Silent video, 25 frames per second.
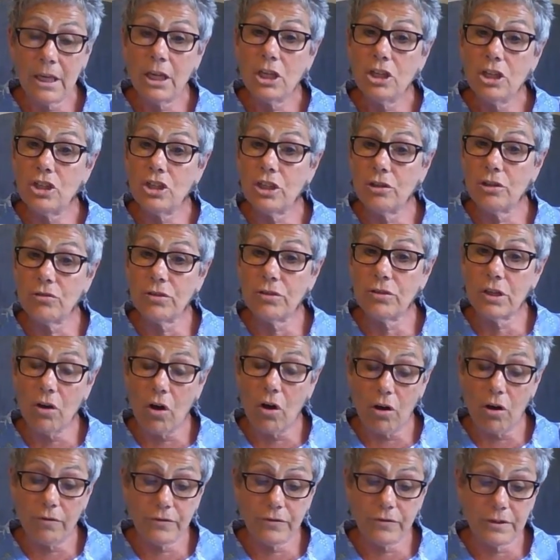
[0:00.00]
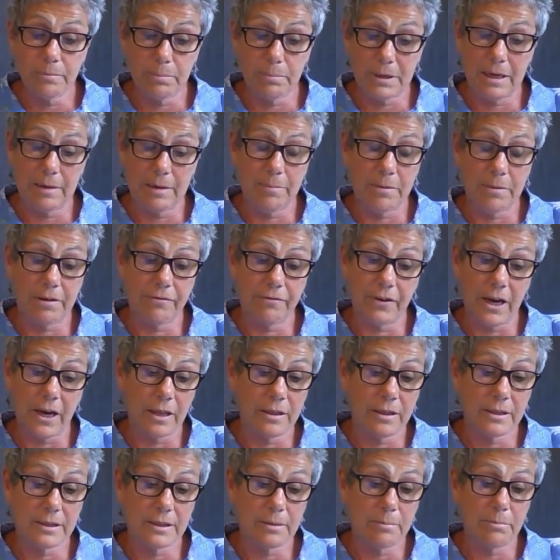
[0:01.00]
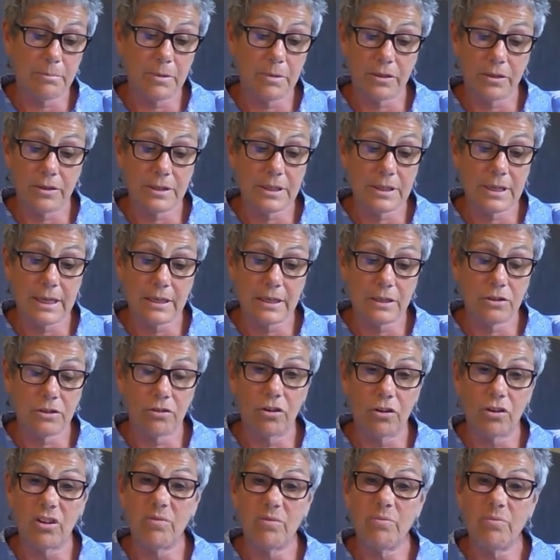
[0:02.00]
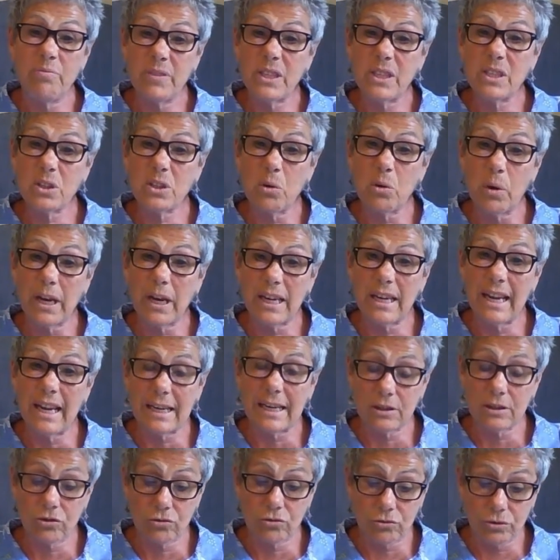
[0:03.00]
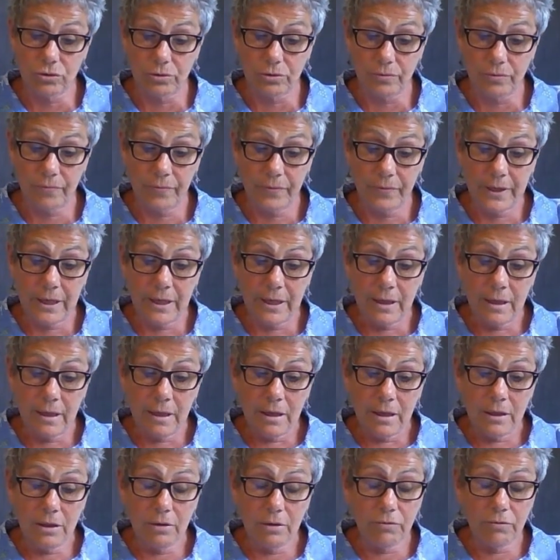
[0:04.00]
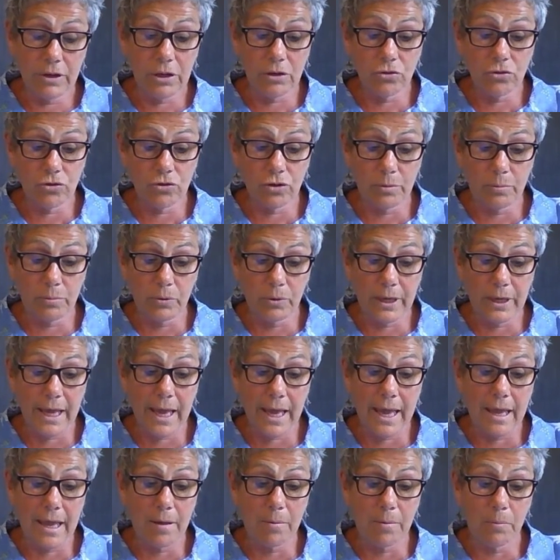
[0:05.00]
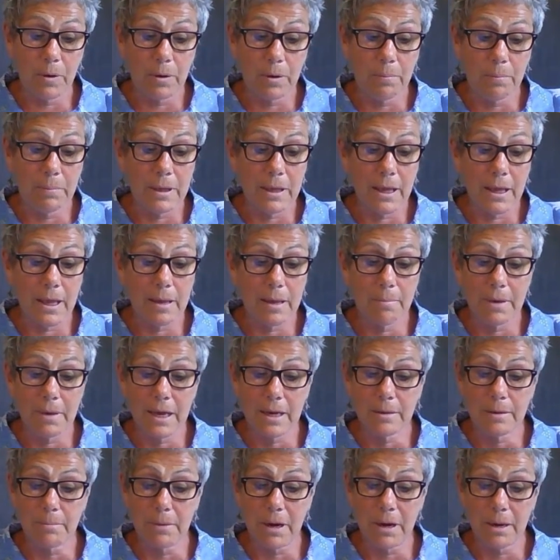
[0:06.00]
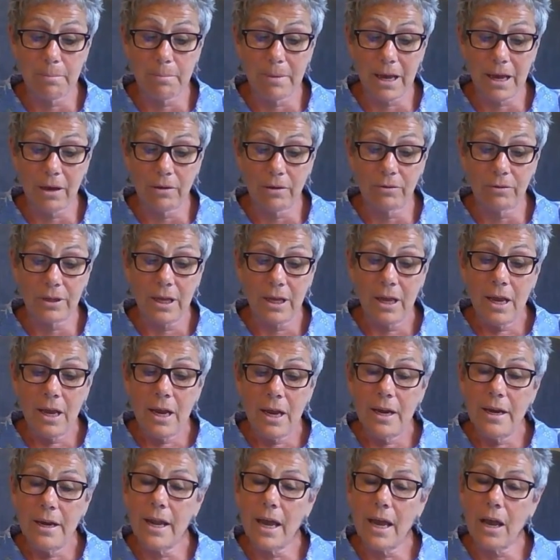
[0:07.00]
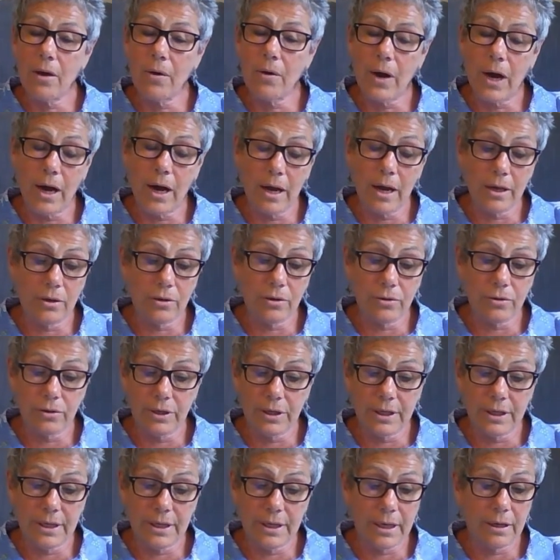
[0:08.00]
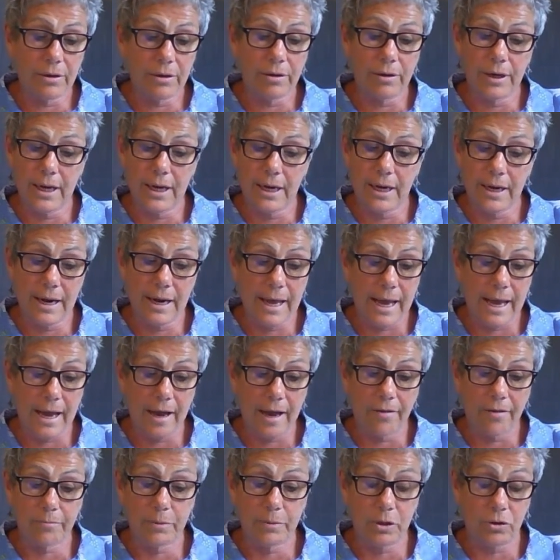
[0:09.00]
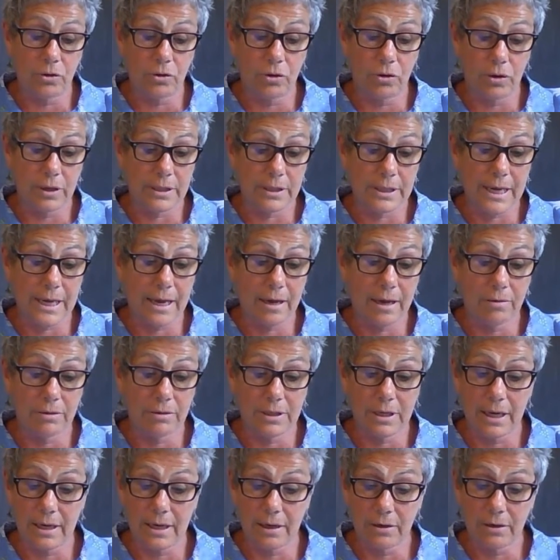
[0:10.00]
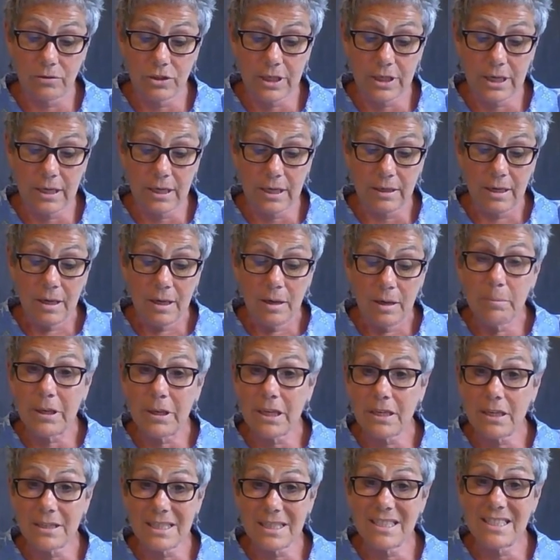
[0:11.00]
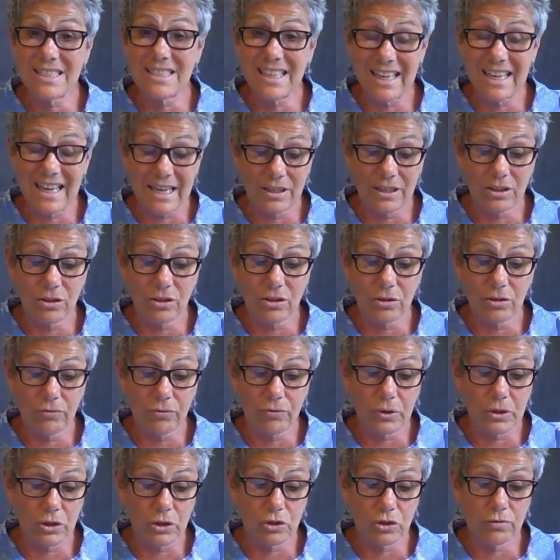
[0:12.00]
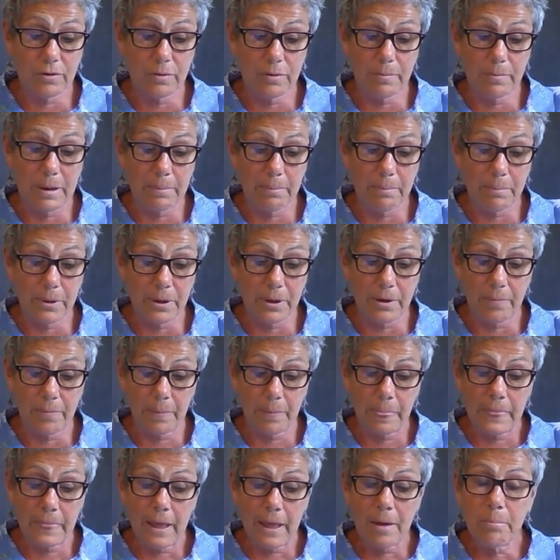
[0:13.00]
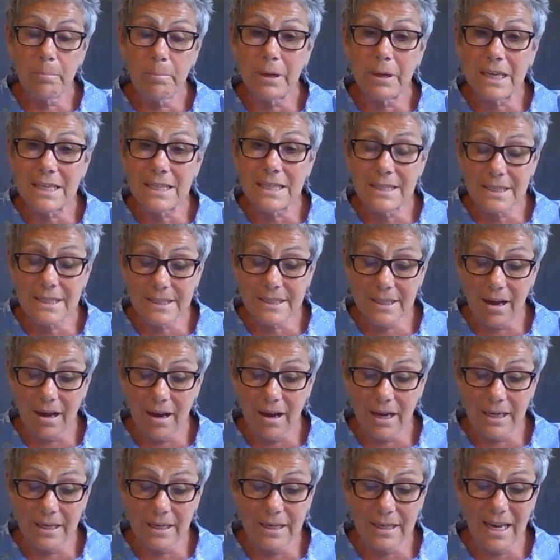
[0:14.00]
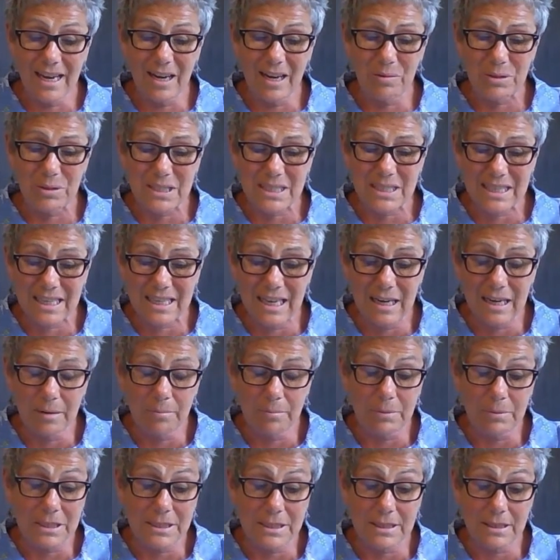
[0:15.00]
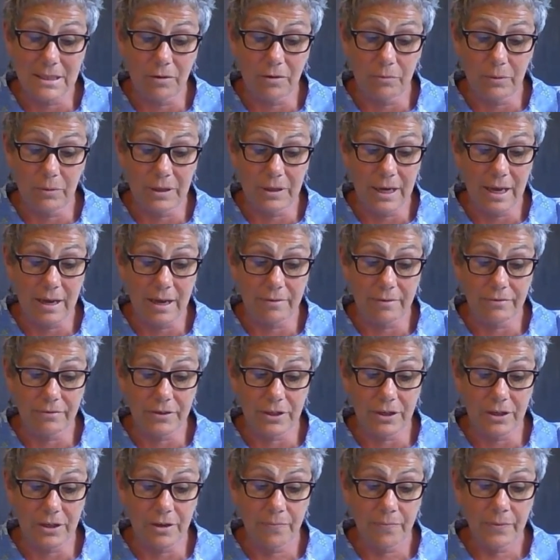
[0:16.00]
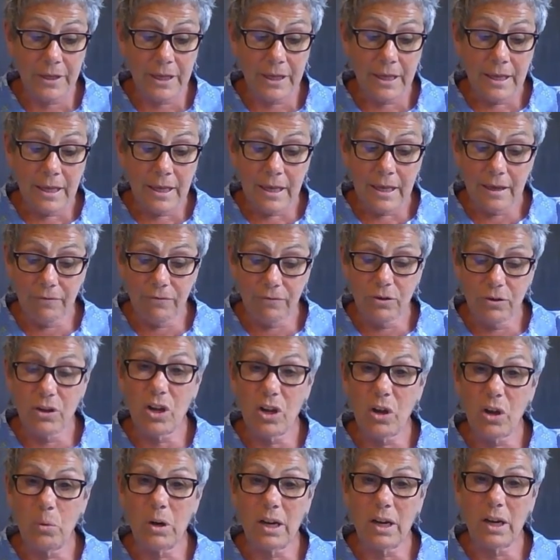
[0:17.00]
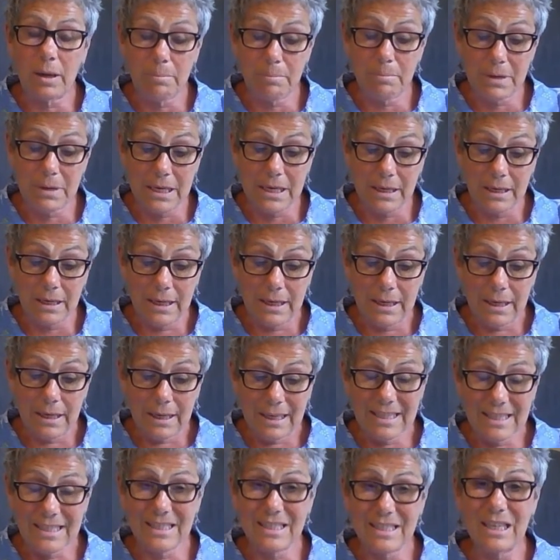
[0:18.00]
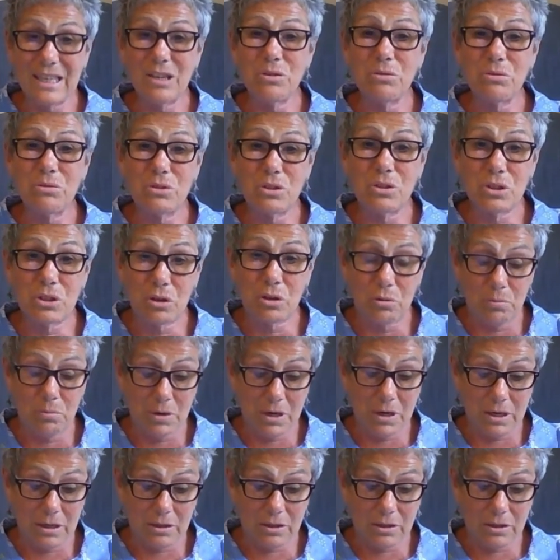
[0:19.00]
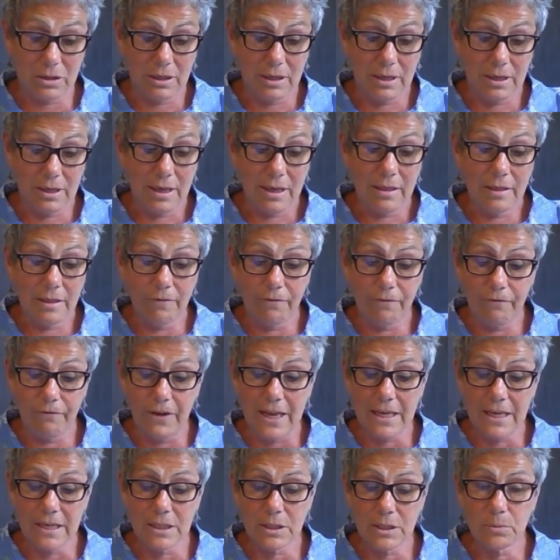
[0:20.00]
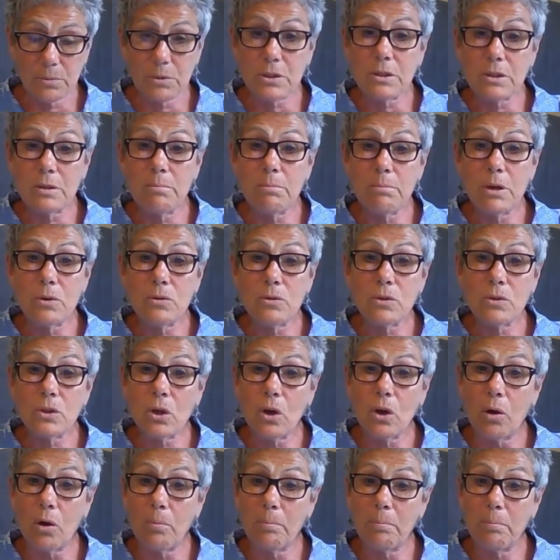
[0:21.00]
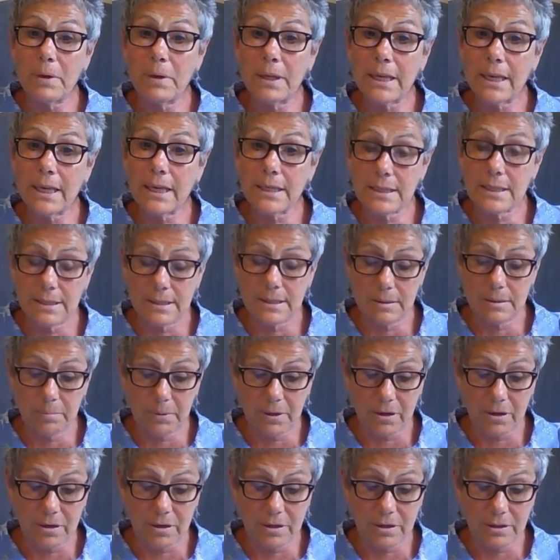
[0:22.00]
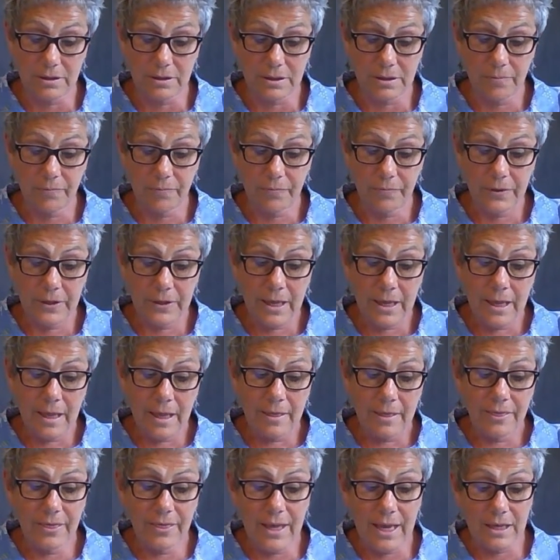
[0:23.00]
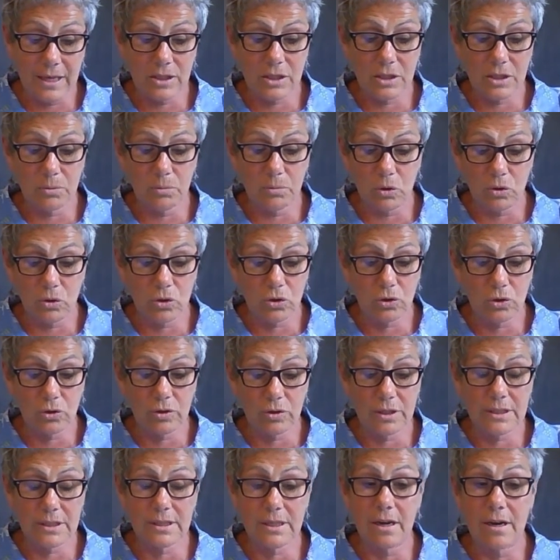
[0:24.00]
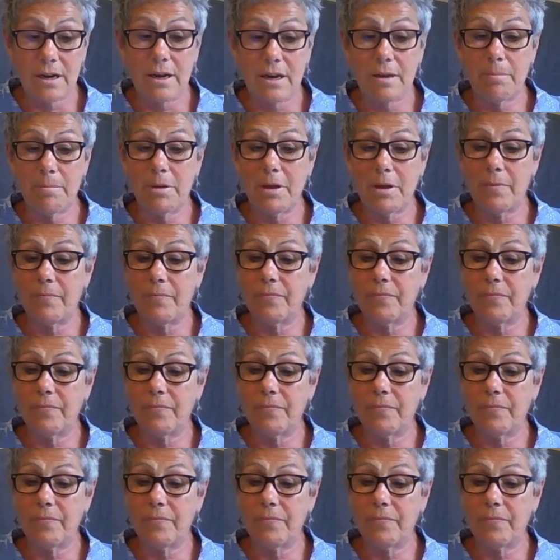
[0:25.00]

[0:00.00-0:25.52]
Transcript: Children often blame their fathers and mothers later on. It's quite natural. The real trouble came when he made my mouth. Now I could giggle and laugh, but not out loud yet, because I still had no voice, you remember. But inside, and I was killing myself with laughter, if you know what I mean. It tickled so much. The face was the most complicated part. That's what took the time.